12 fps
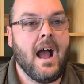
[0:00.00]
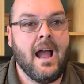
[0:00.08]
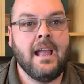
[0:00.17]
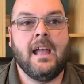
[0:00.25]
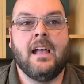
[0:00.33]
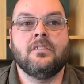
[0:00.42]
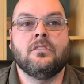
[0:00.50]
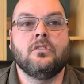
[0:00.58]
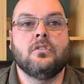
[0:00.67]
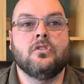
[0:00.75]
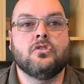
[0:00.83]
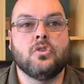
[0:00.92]
I ask
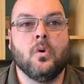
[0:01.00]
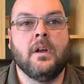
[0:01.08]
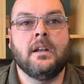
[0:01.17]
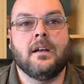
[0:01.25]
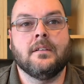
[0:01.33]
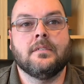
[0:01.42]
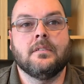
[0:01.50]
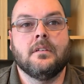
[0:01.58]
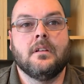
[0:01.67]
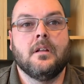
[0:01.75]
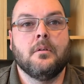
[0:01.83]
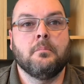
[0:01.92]
you to join us.
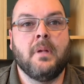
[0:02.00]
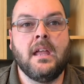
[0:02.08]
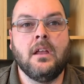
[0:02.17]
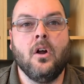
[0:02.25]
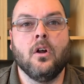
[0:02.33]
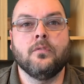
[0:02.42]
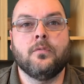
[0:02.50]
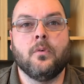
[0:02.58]
Make our